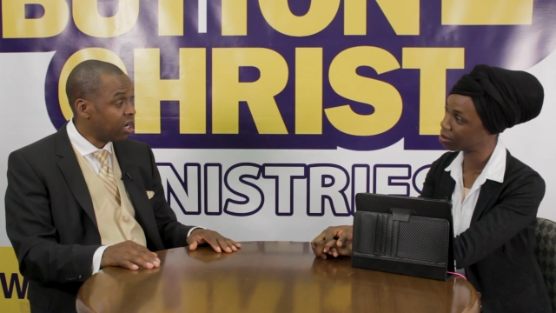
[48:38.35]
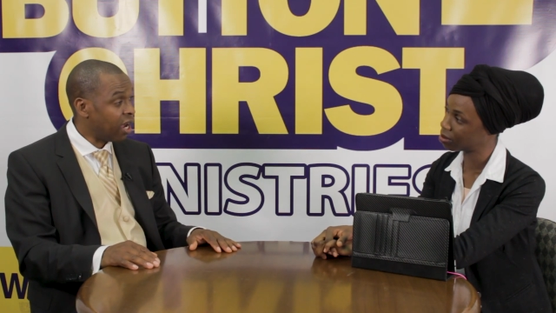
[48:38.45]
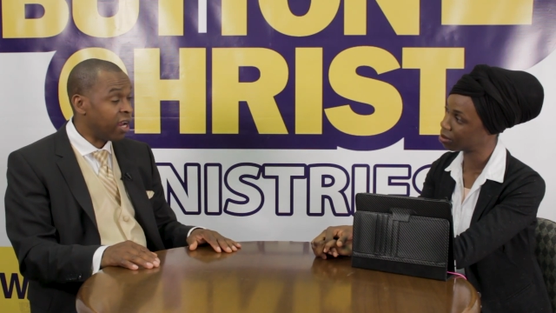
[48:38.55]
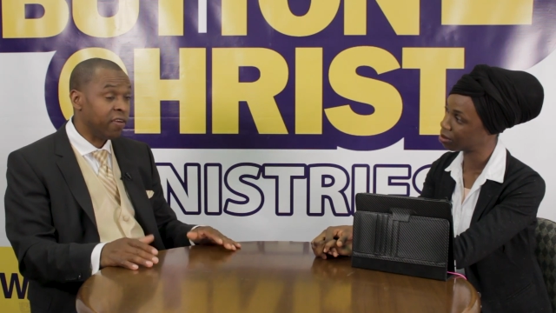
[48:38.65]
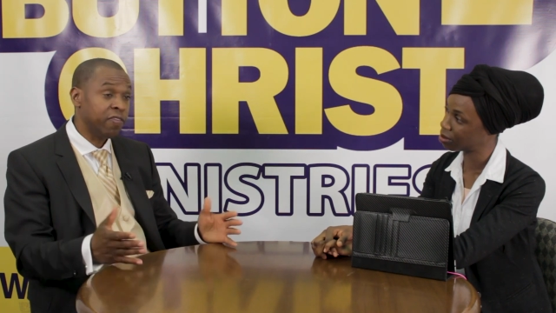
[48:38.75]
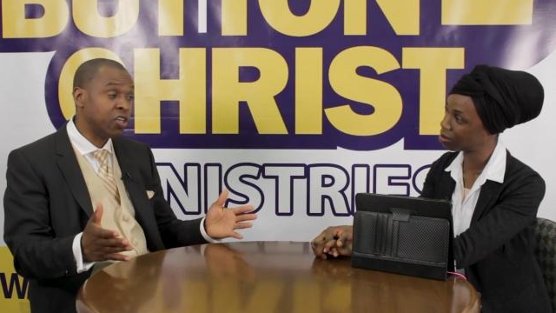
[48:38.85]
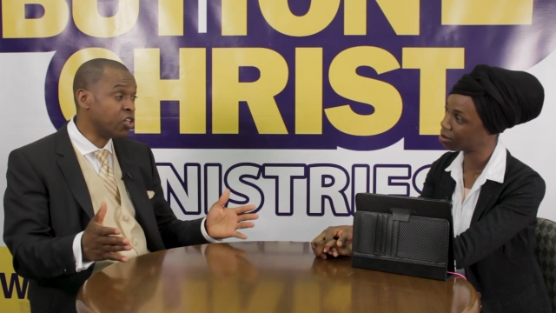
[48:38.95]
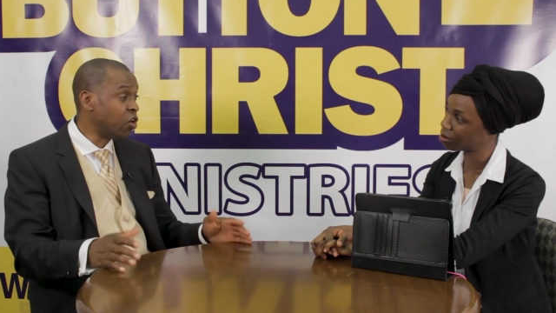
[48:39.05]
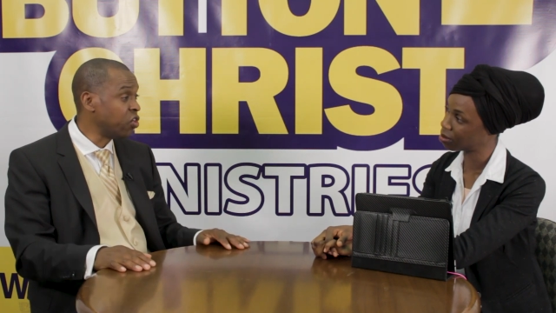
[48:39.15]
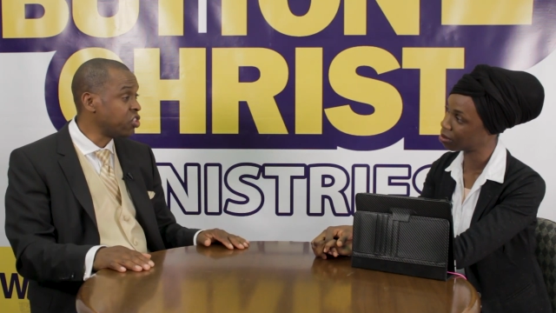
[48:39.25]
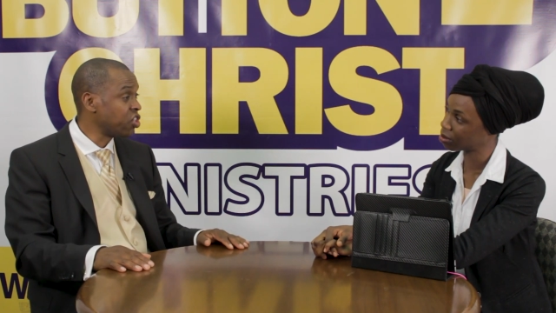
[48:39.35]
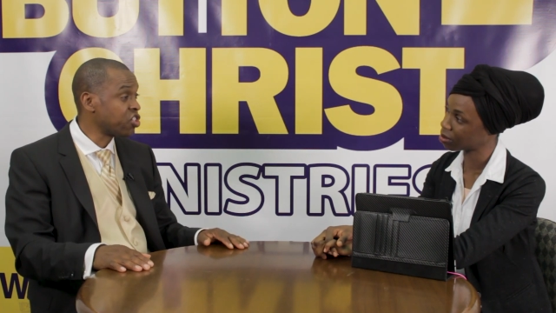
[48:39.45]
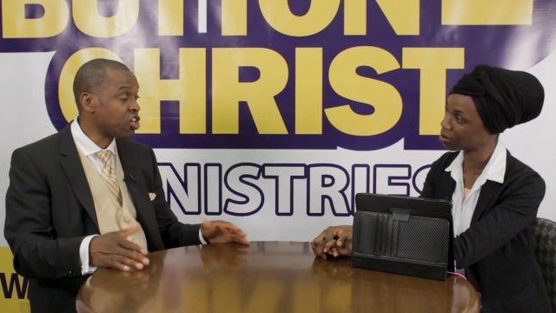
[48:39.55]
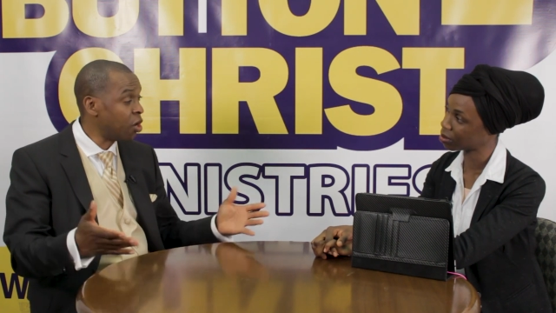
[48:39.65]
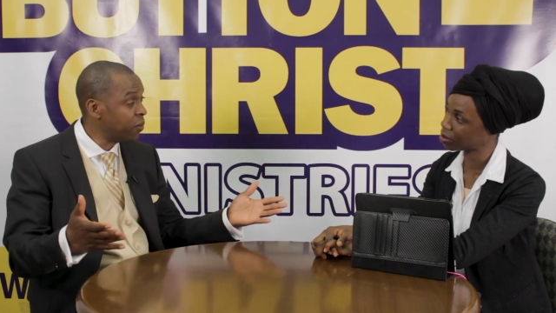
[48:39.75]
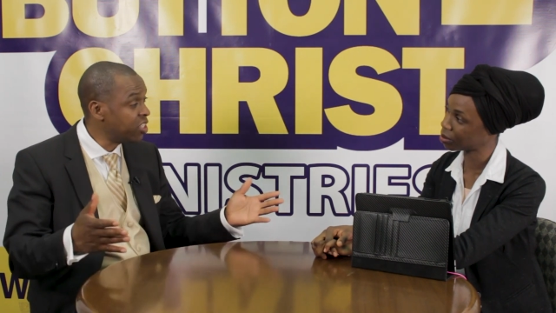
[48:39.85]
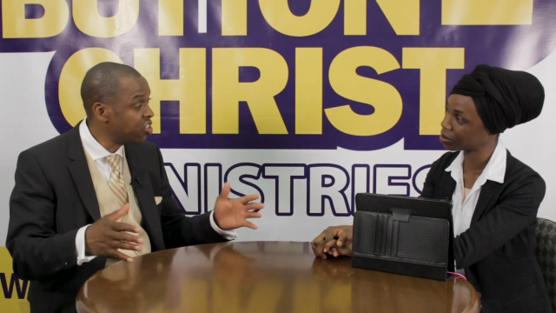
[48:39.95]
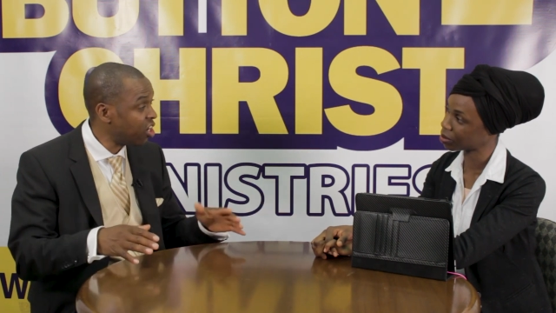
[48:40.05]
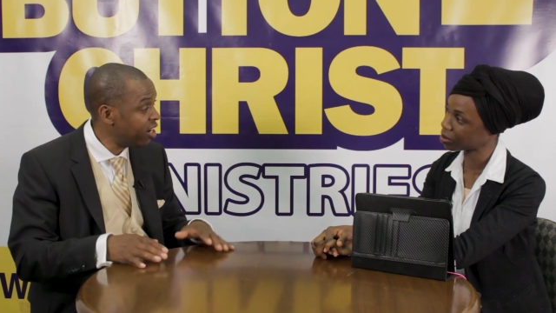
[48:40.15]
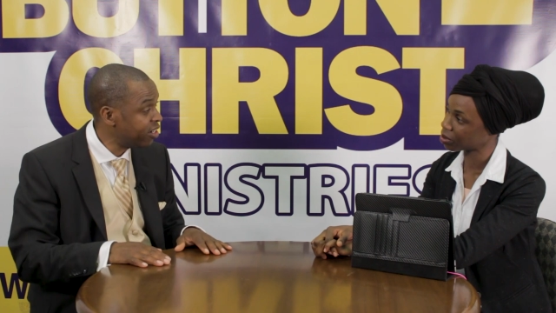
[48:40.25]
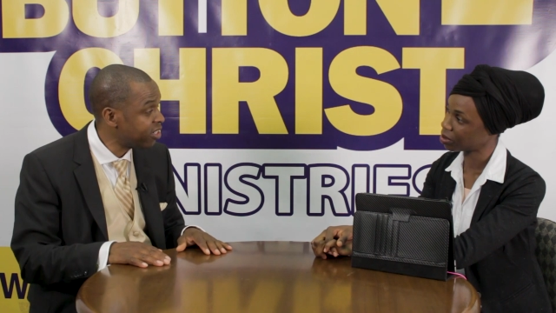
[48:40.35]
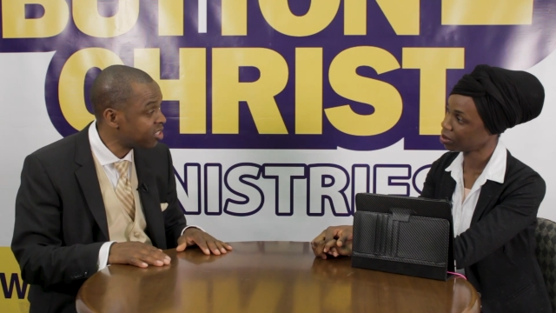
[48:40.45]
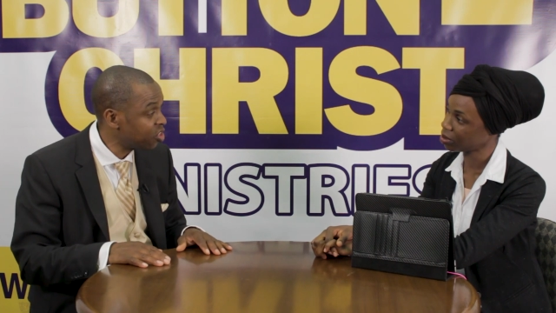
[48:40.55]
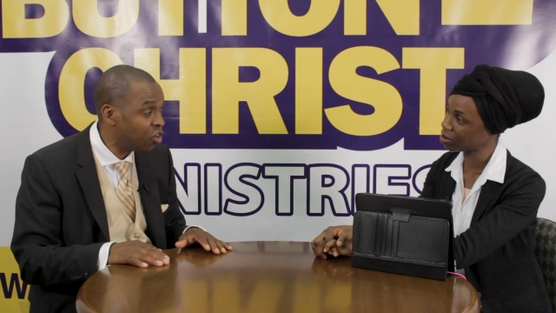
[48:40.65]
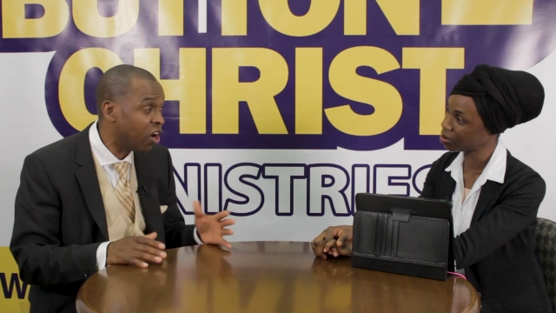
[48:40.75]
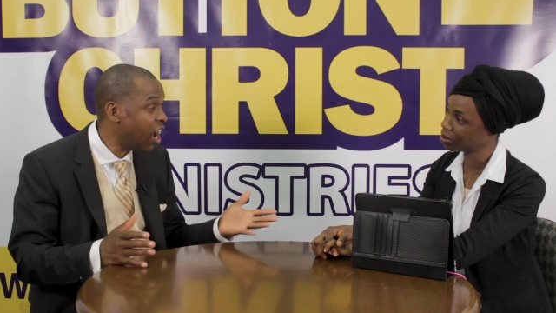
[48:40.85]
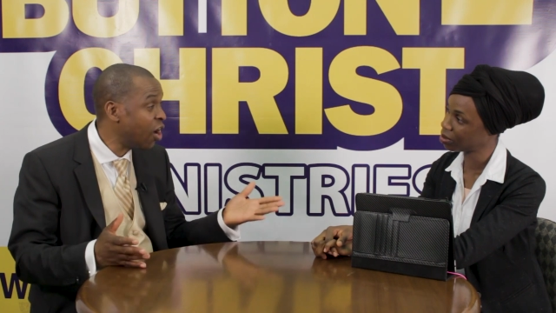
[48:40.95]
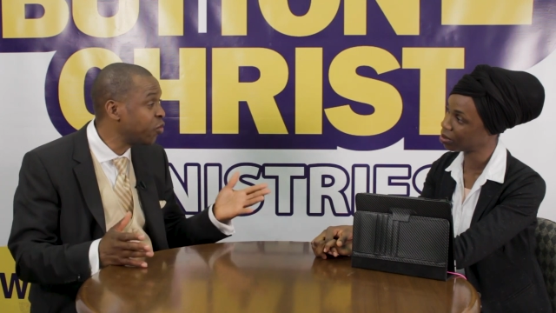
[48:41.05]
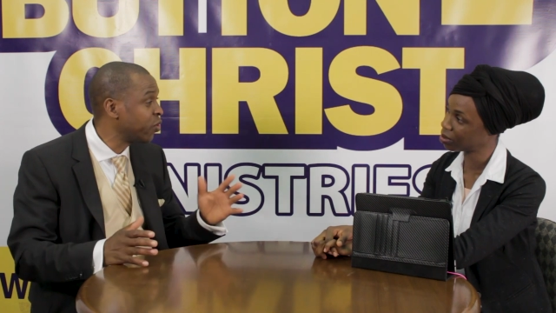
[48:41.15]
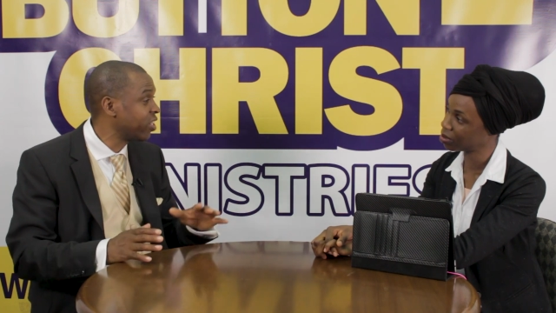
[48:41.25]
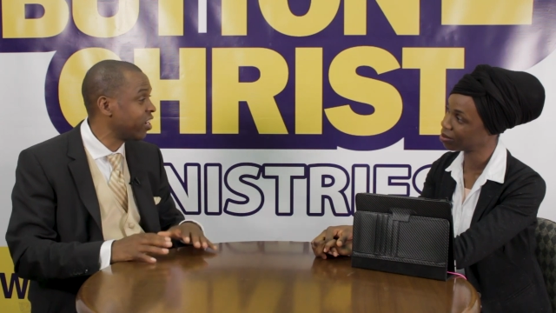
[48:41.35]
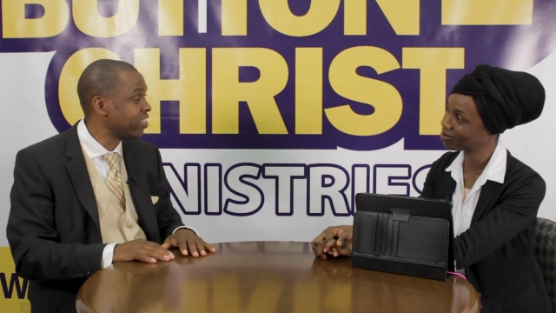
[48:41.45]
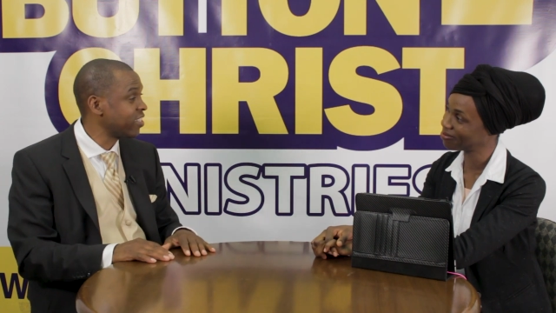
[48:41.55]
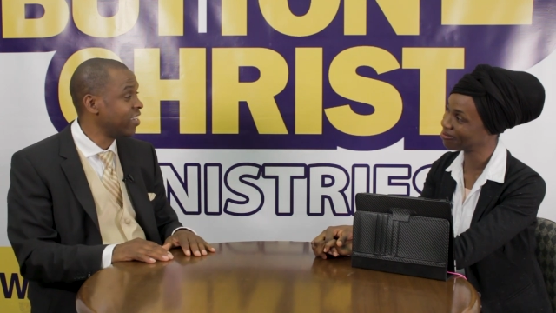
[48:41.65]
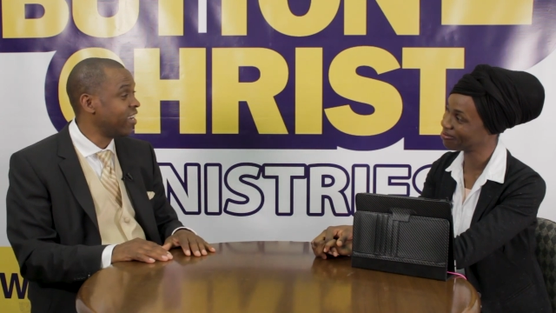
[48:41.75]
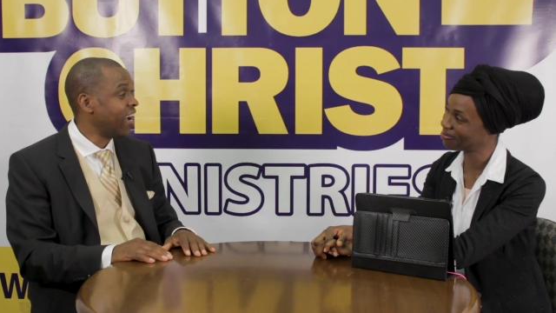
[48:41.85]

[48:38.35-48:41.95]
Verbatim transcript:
Speaker 1: and if you don't, just come and join us. Go out with us